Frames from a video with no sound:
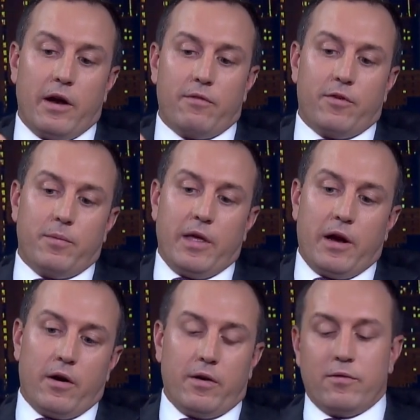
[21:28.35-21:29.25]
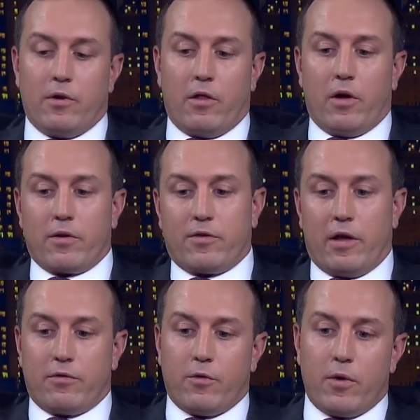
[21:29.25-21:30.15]
From there and along
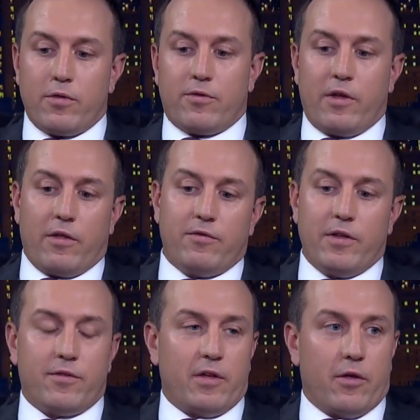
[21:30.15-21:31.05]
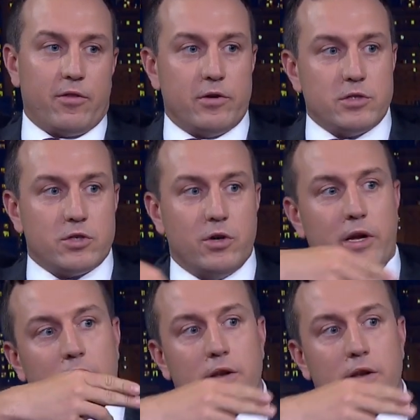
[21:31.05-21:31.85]
South 4th, South 5th, South 3rd Street